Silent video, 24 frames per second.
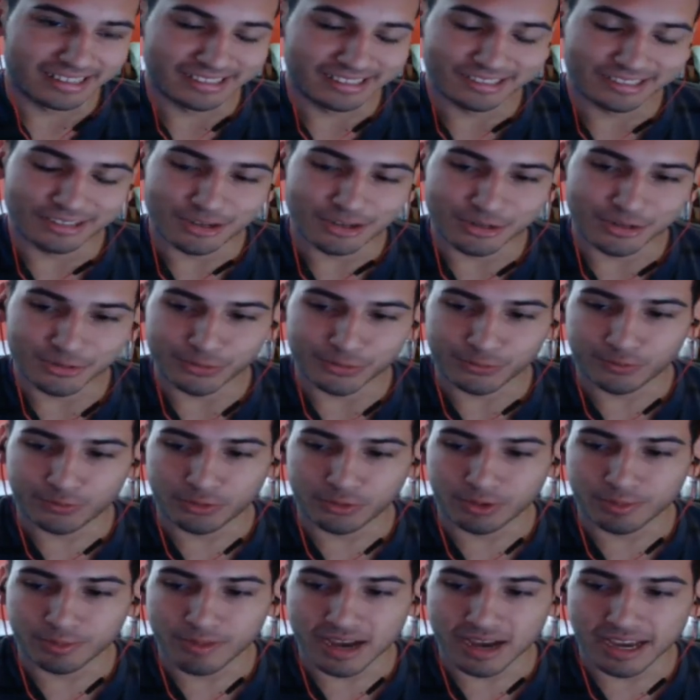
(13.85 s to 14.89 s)
So
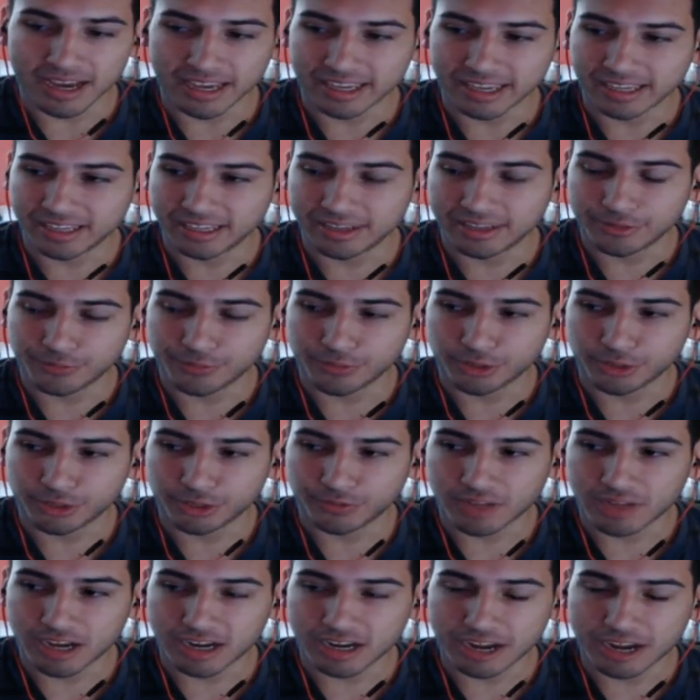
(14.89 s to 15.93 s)
for my
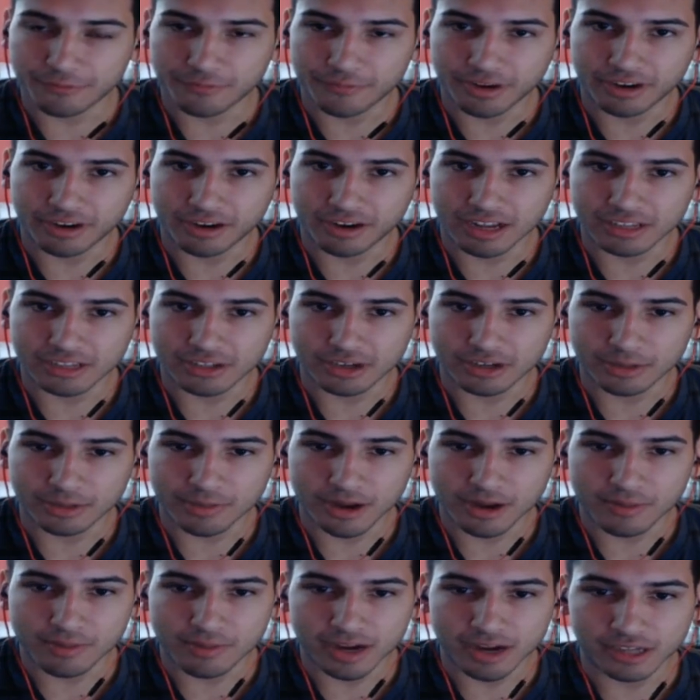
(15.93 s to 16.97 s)
first vlog, I figured I'd talk
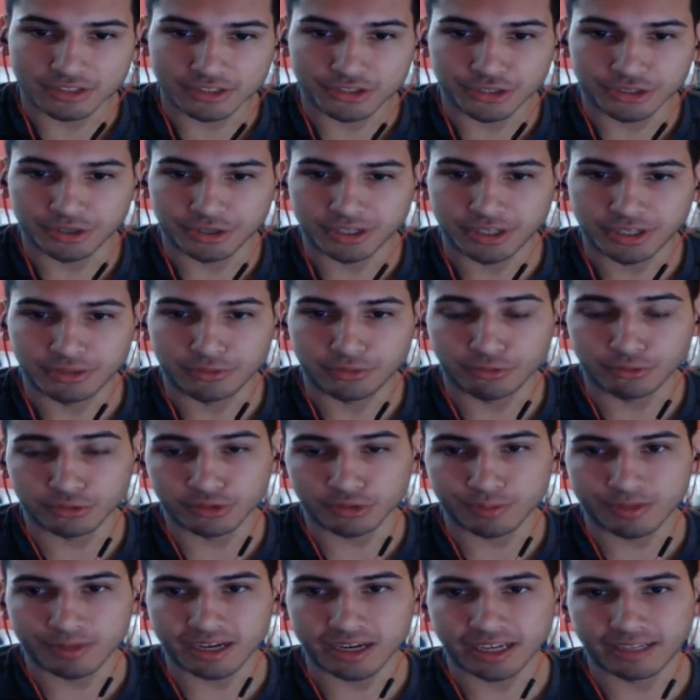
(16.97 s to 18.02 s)
about my journey through
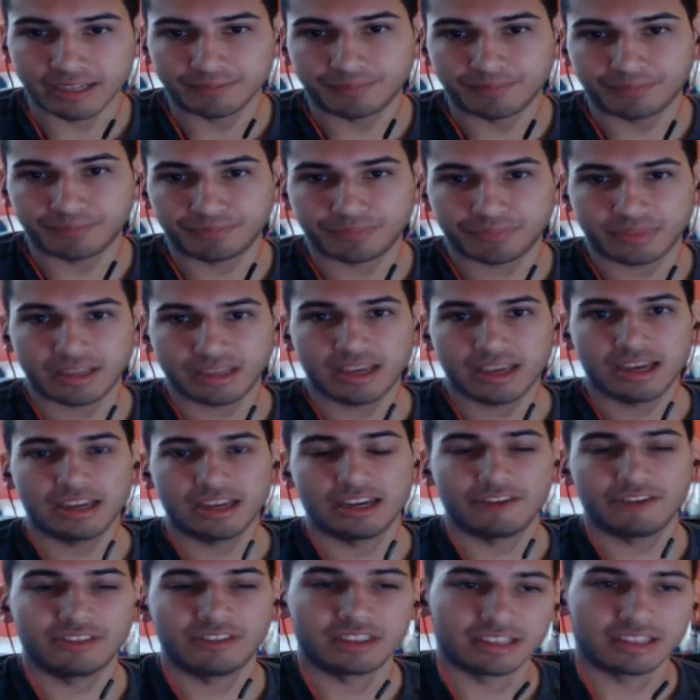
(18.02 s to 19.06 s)
Smite
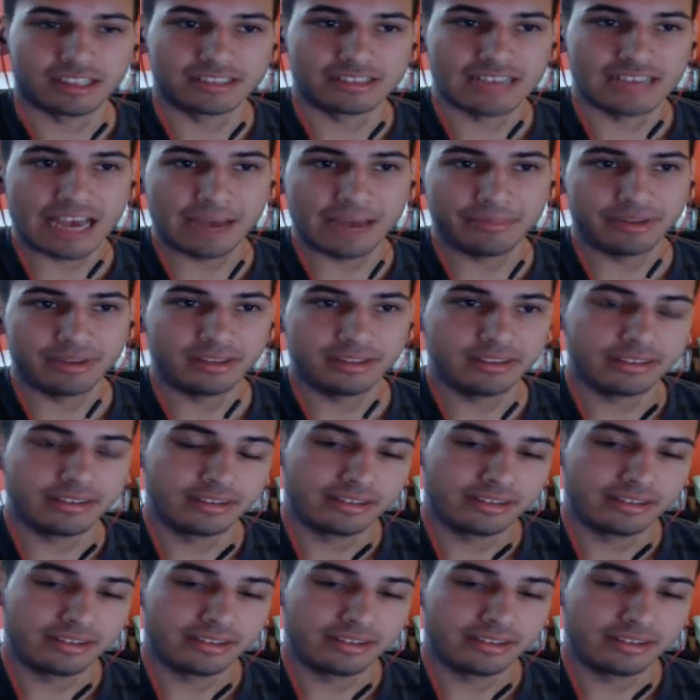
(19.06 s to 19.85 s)
and everything that's happened.